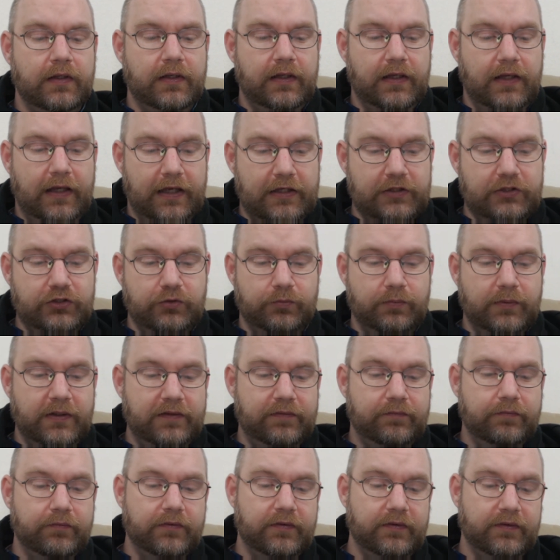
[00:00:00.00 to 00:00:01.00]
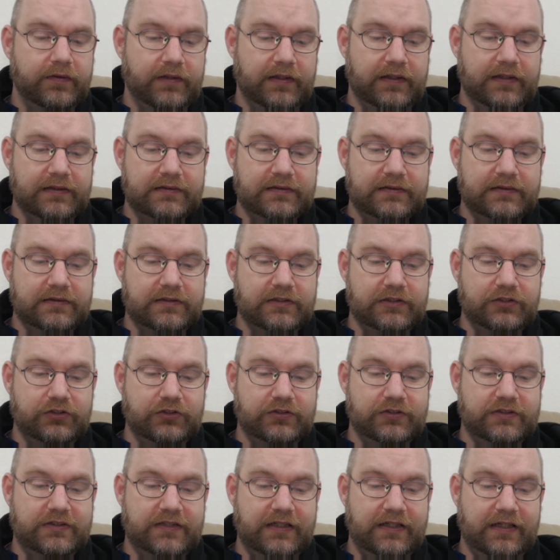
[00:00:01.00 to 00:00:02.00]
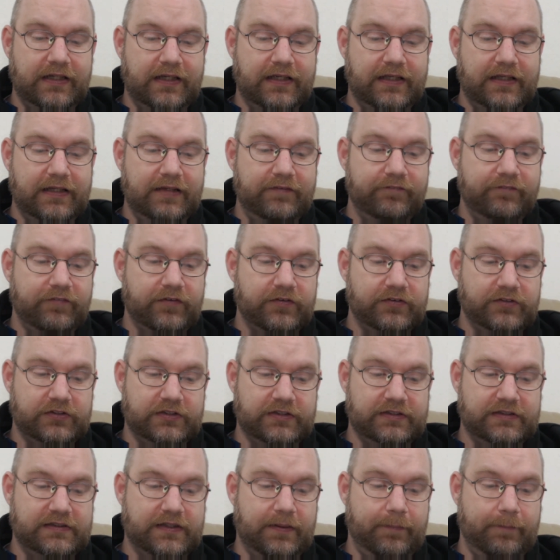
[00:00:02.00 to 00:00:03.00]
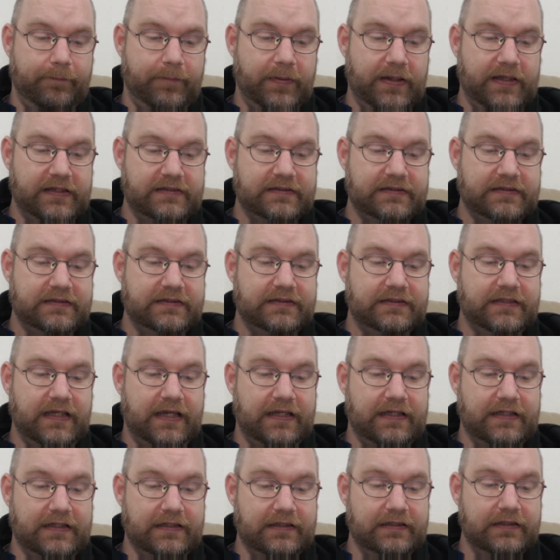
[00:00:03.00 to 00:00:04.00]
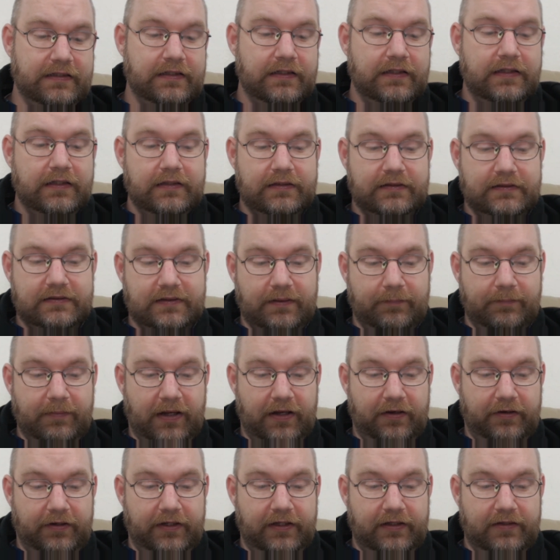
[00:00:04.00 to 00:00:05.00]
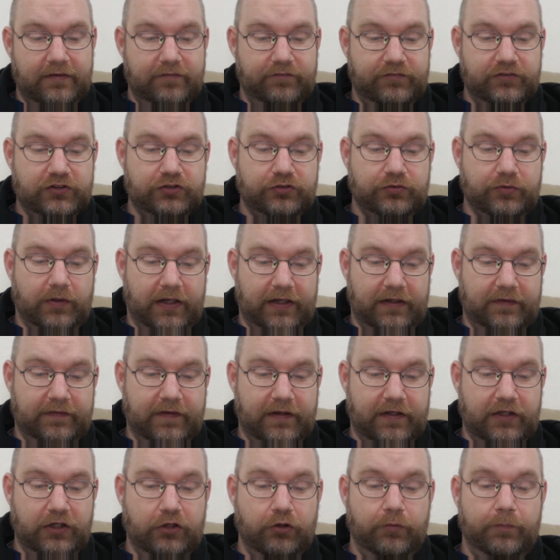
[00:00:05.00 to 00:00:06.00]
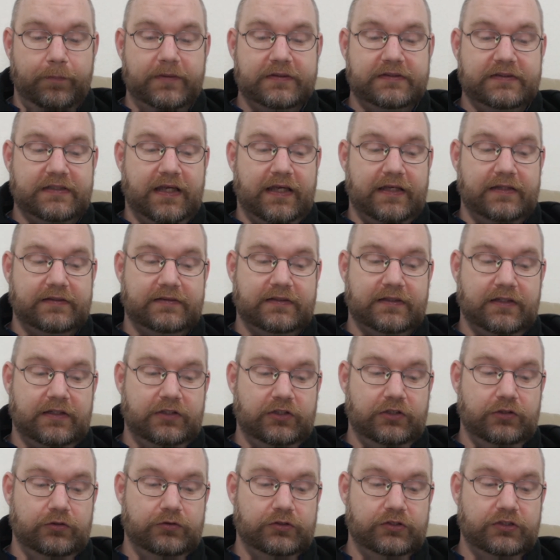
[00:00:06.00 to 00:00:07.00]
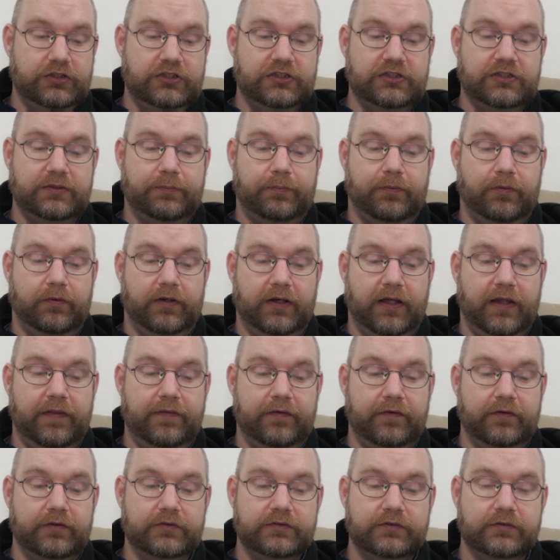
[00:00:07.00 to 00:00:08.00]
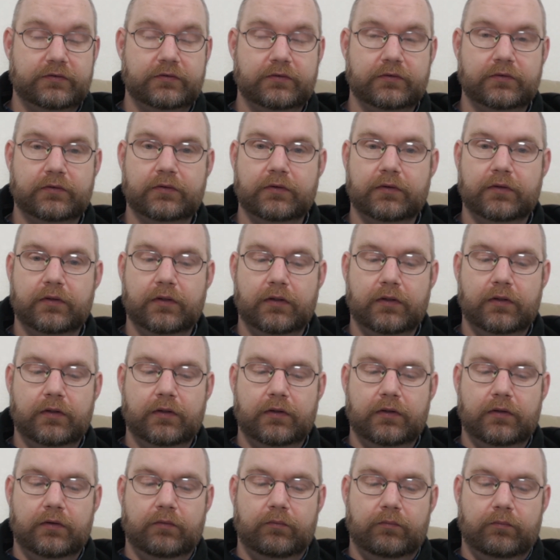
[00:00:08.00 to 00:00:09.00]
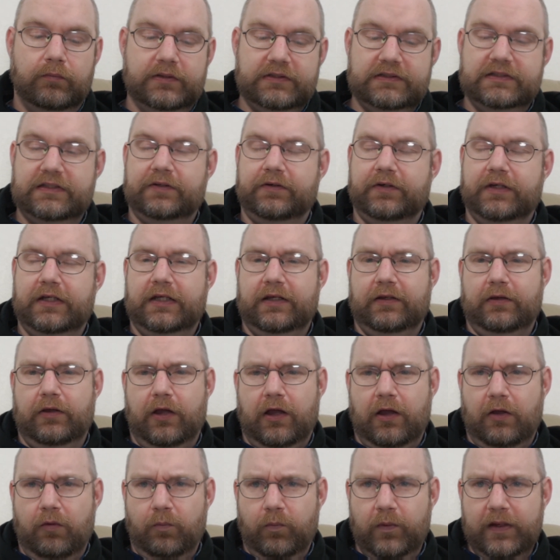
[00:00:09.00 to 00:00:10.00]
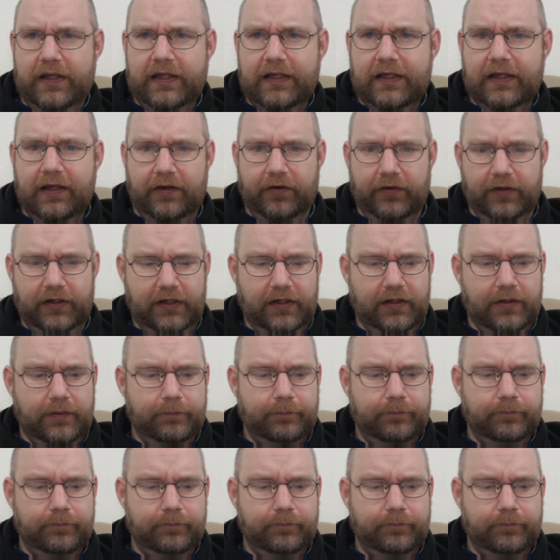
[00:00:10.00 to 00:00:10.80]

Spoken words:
As you read through the list, did you see any verses that best stated some area of strength that you possess and use to support others? Was there a weak area?